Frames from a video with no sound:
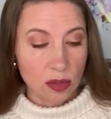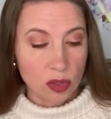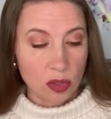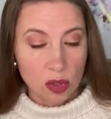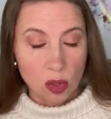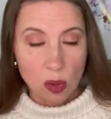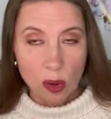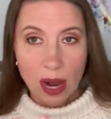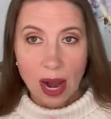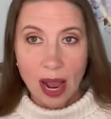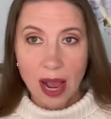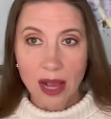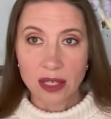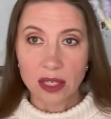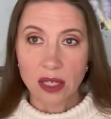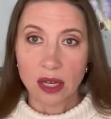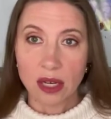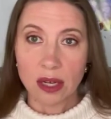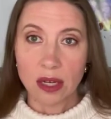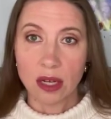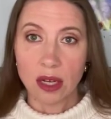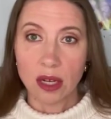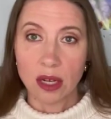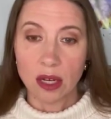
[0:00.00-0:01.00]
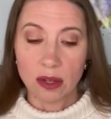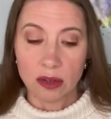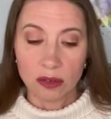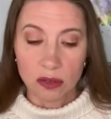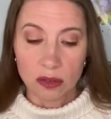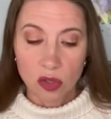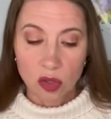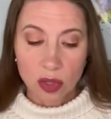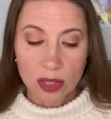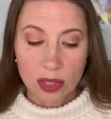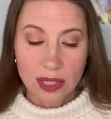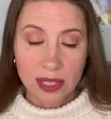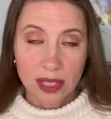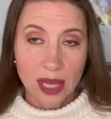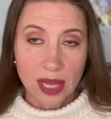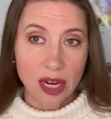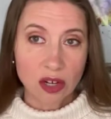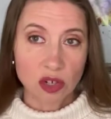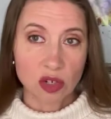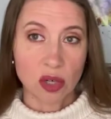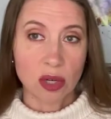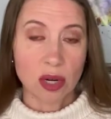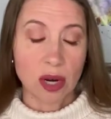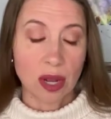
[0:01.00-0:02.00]
So it has a good
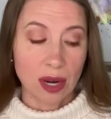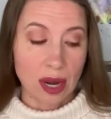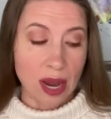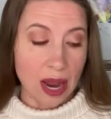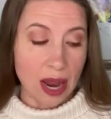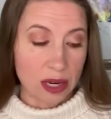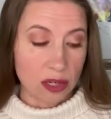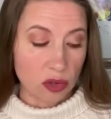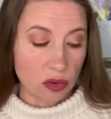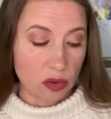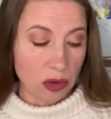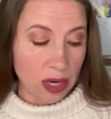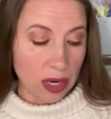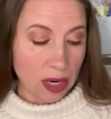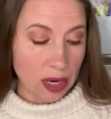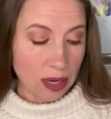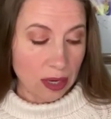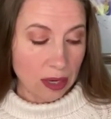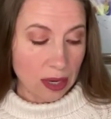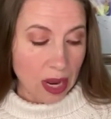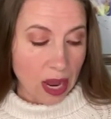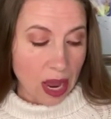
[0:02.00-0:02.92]
section on answering it.